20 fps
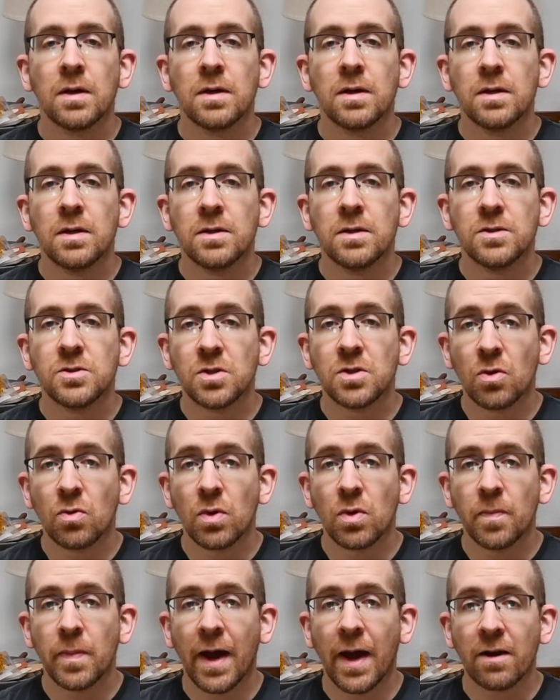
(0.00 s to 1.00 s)
So we're
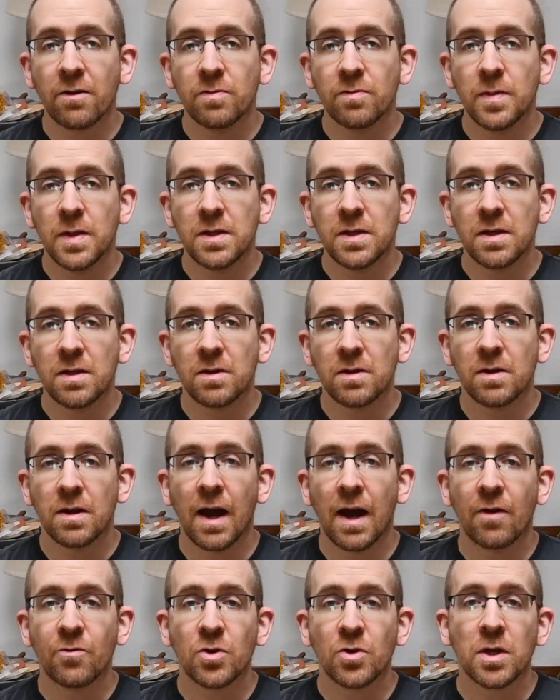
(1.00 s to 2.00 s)
back from the dealer
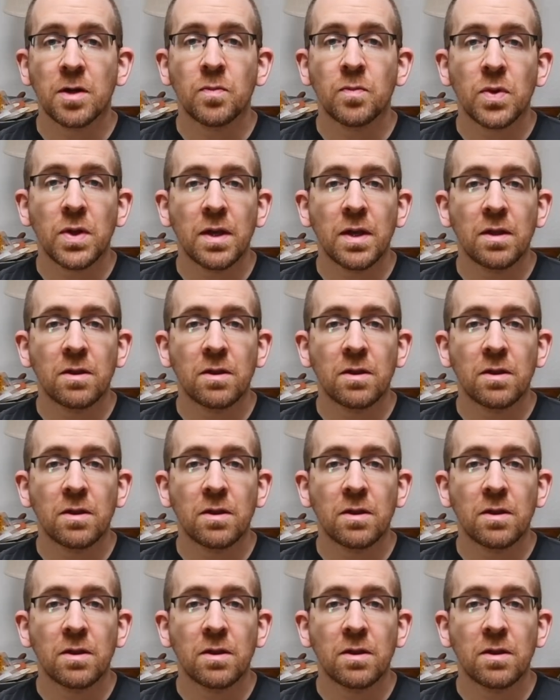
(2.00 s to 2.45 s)
after completing